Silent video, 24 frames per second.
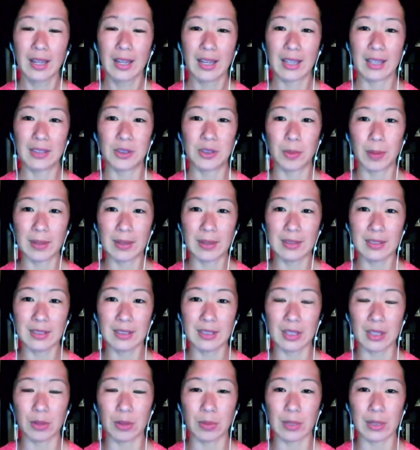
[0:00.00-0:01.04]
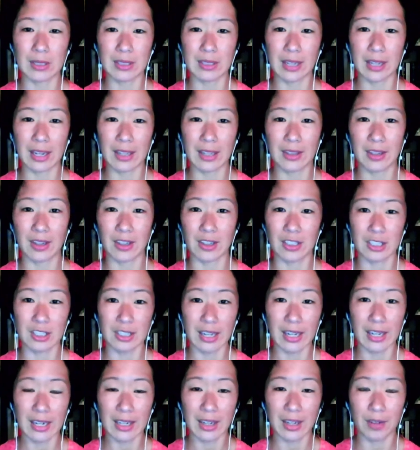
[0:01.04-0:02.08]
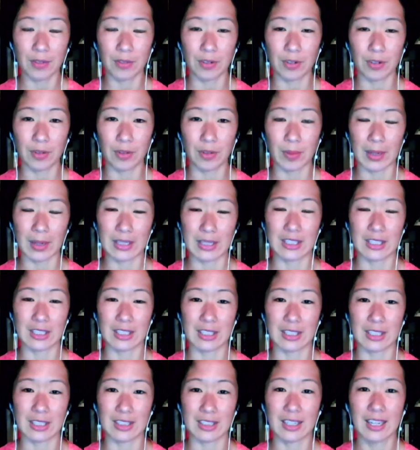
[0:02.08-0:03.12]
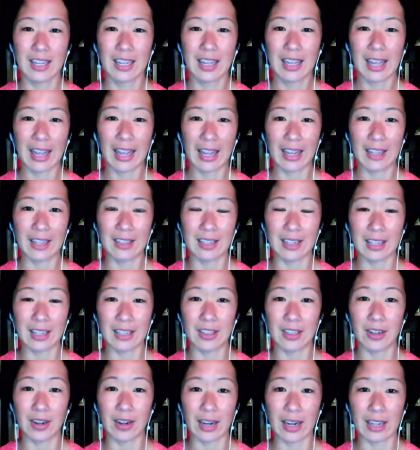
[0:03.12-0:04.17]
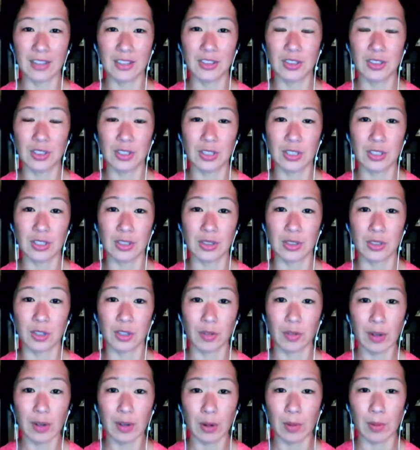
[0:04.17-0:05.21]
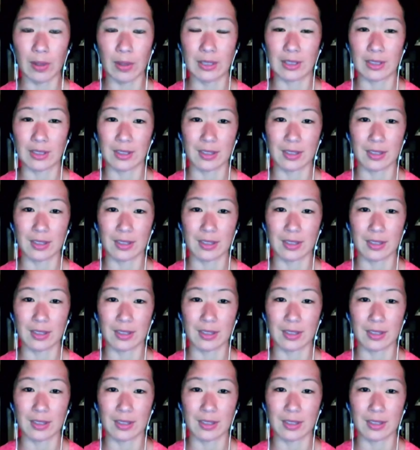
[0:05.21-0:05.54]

And so basically we take their genetic information and, and their answers to survey questions